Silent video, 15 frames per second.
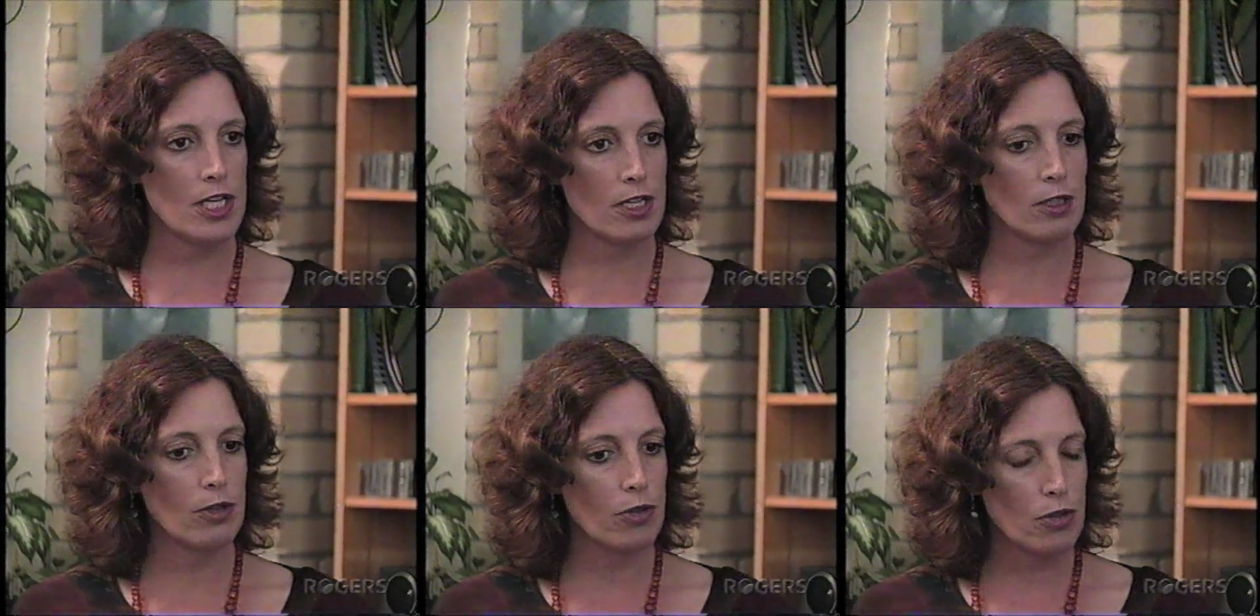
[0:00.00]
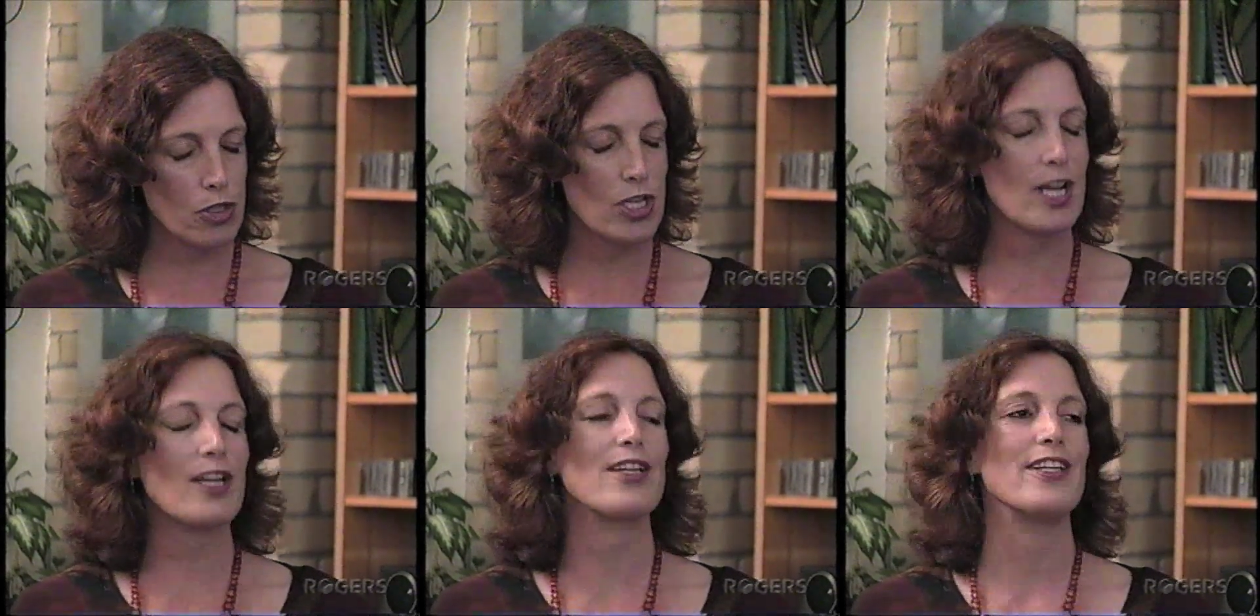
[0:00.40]
learn
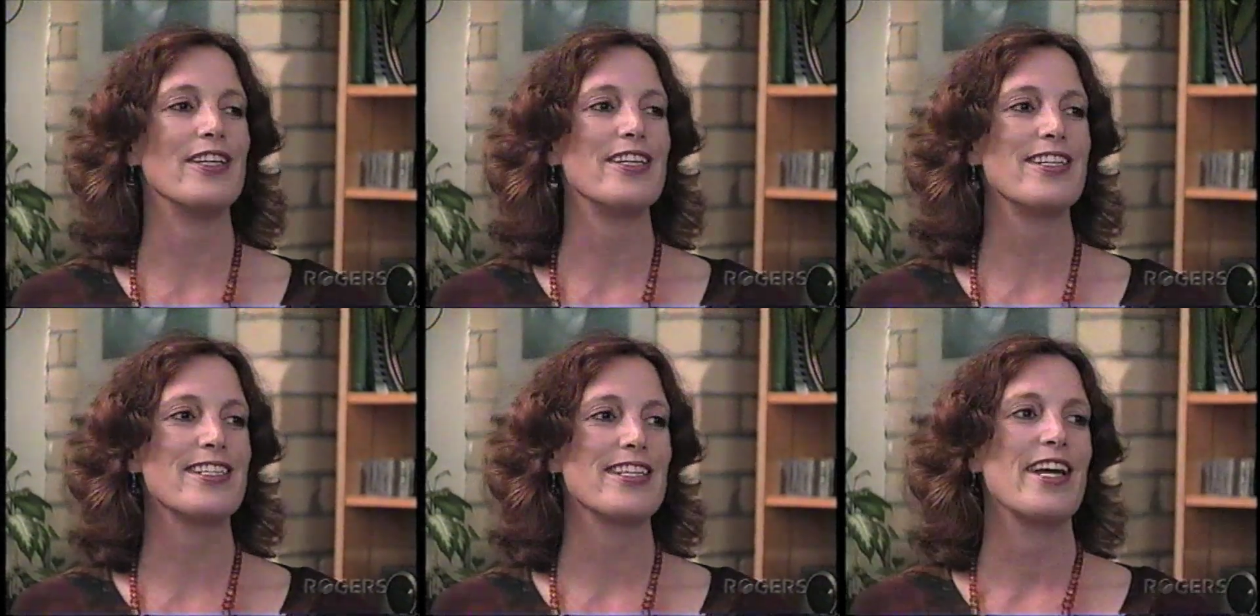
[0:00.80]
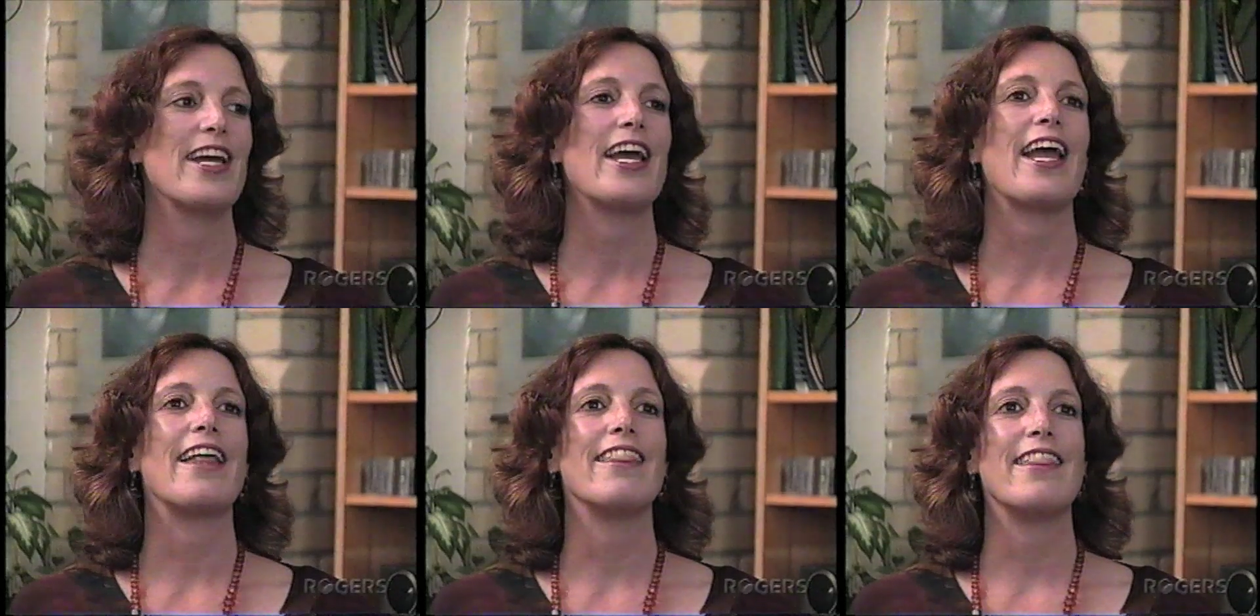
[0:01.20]
techniques,
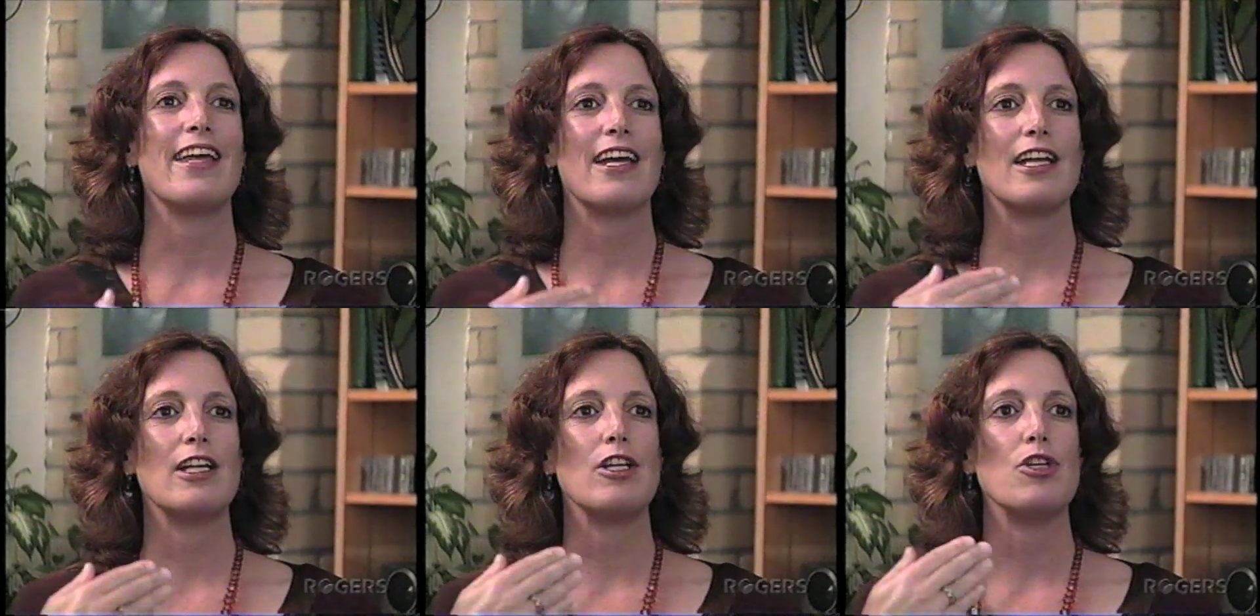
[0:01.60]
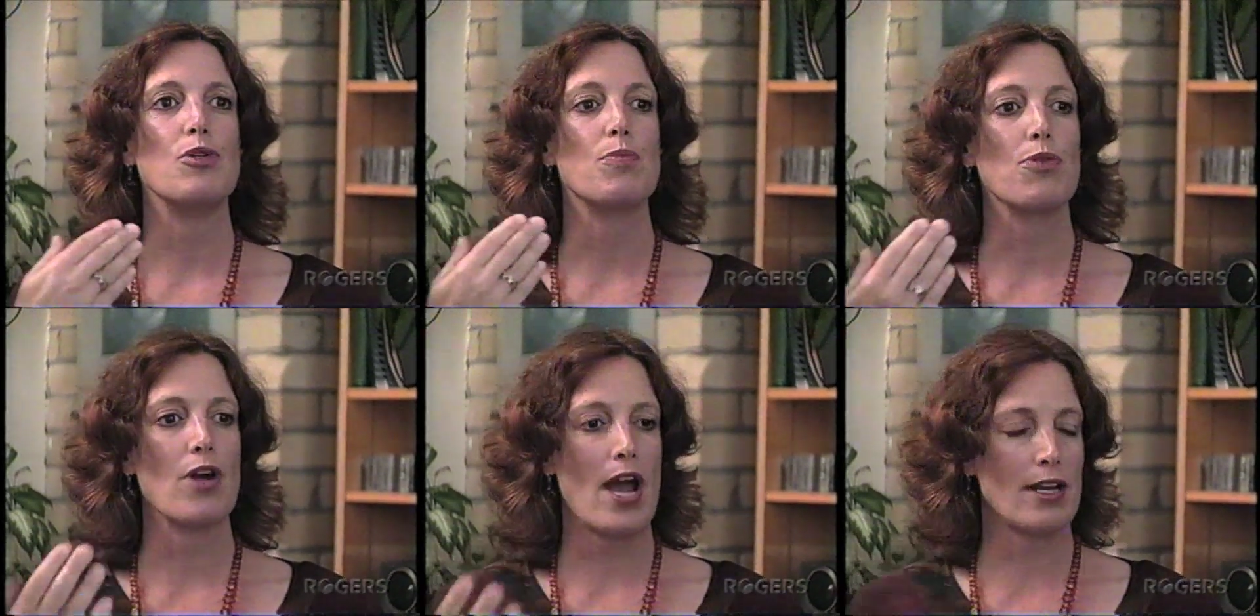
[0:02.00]
and then you
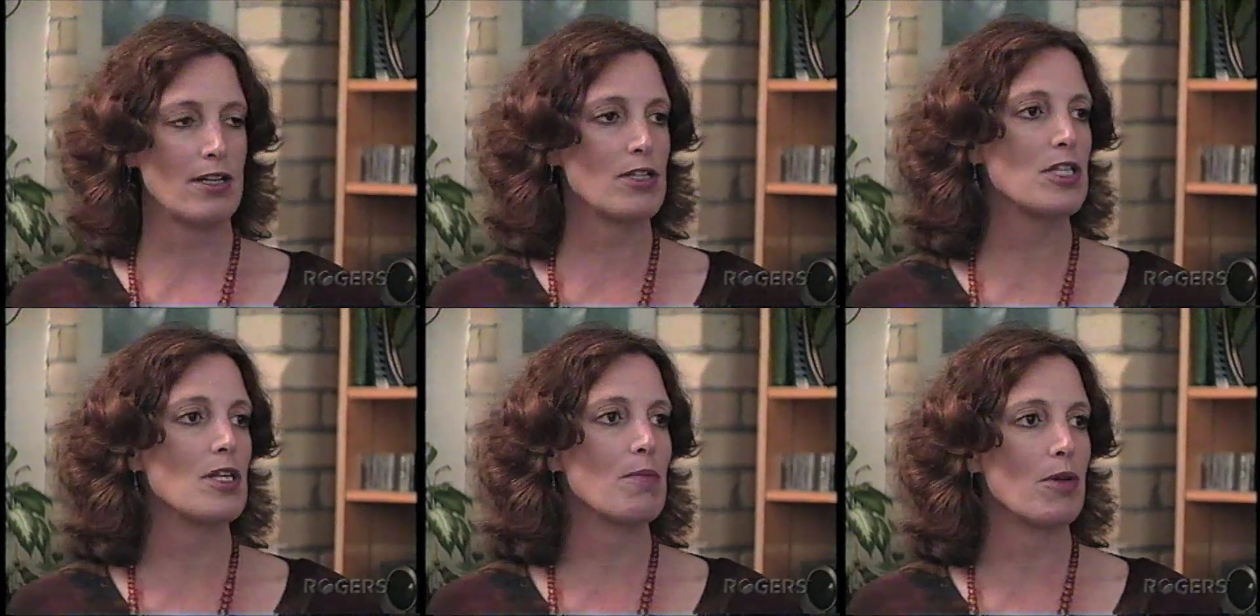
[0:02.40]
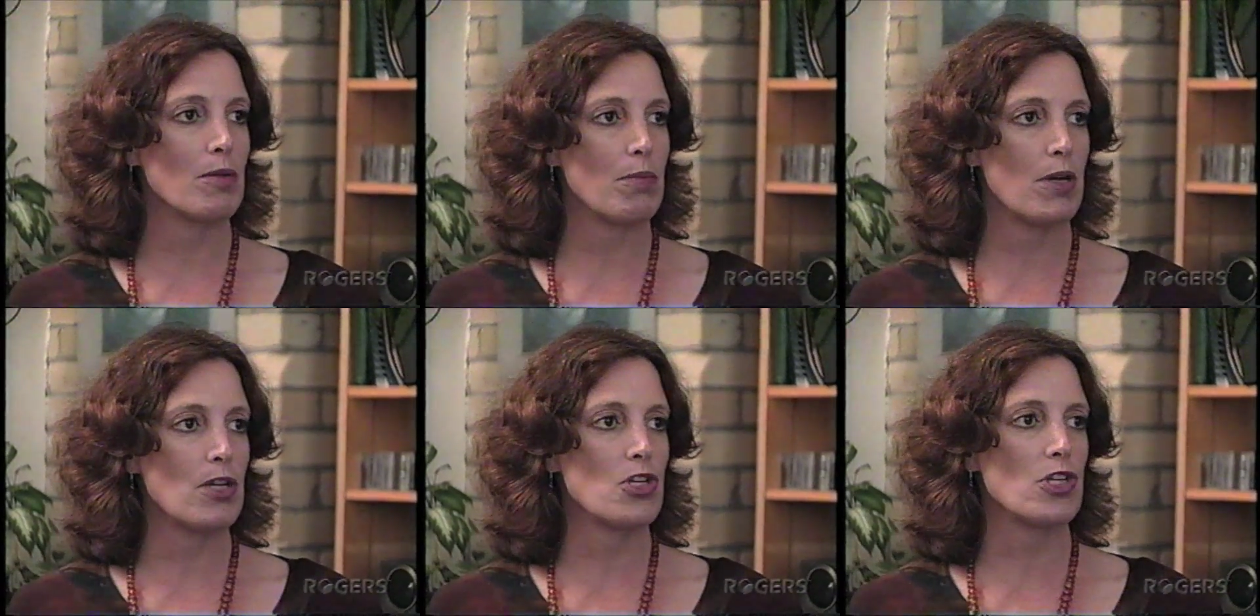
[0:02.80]
practice them on
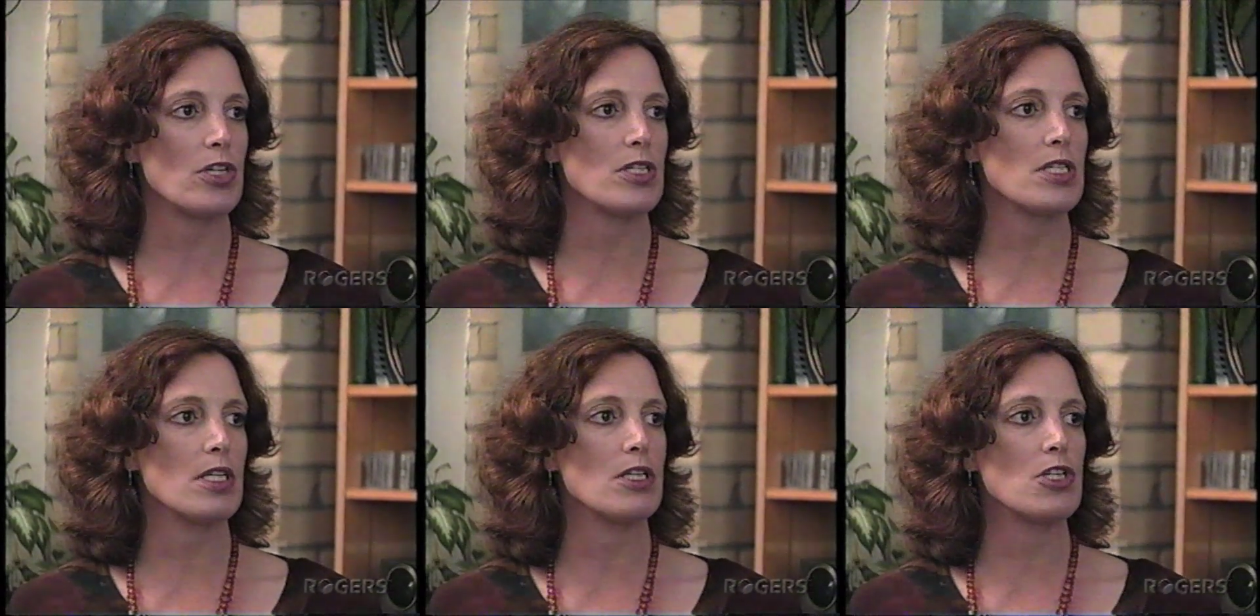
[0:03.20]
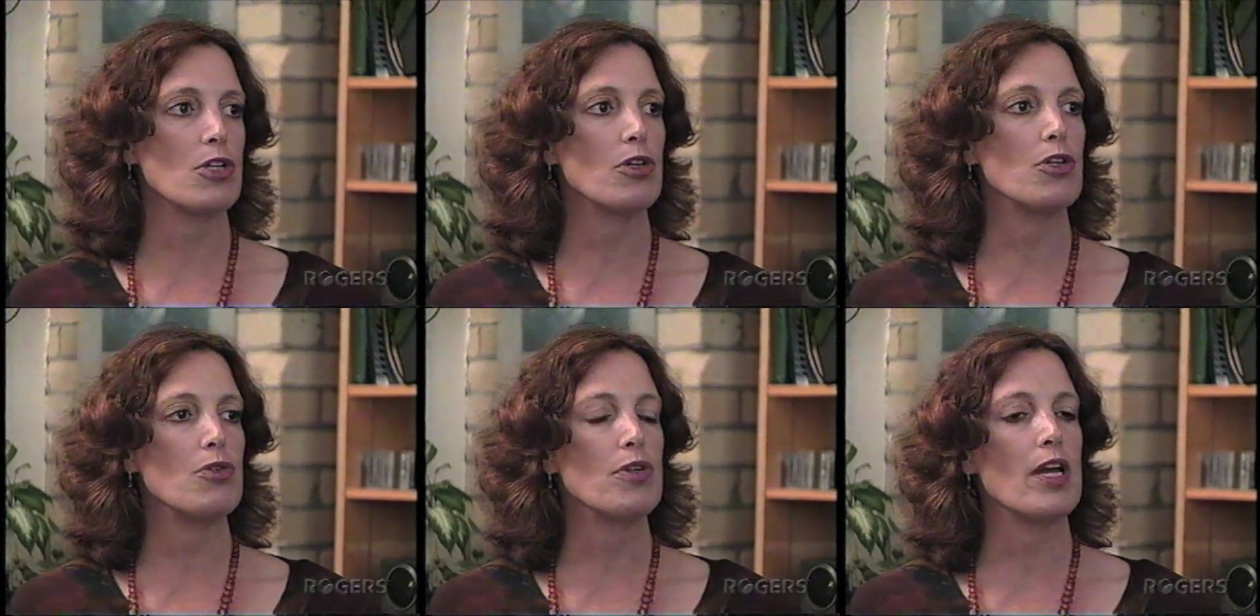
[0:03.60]
patients
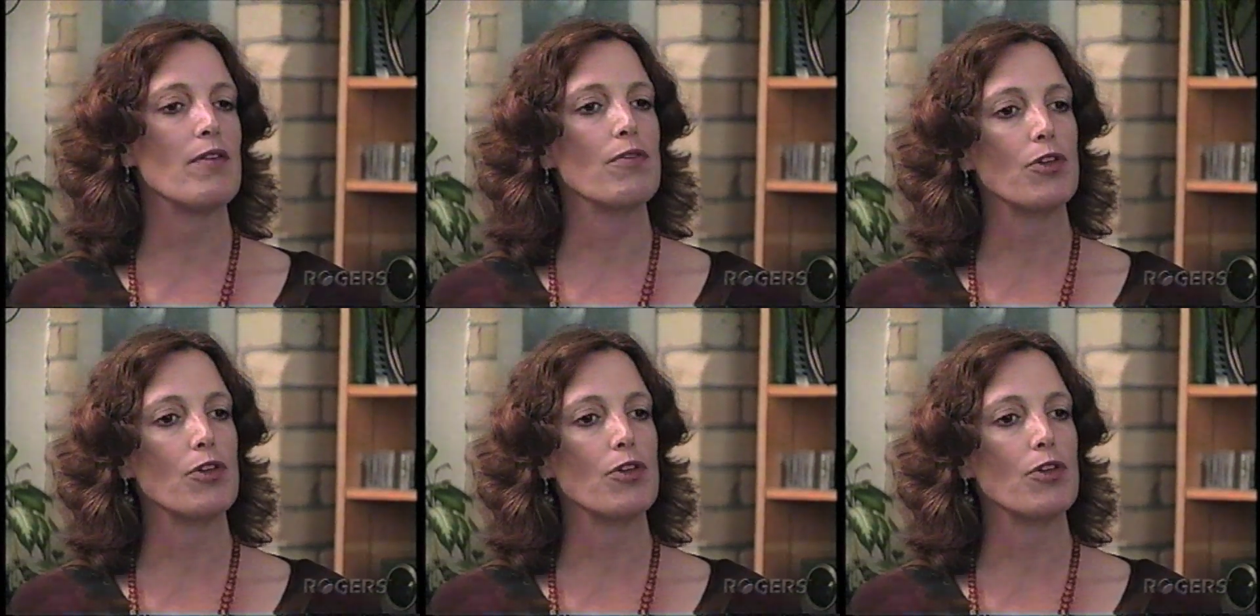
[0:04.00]
until you get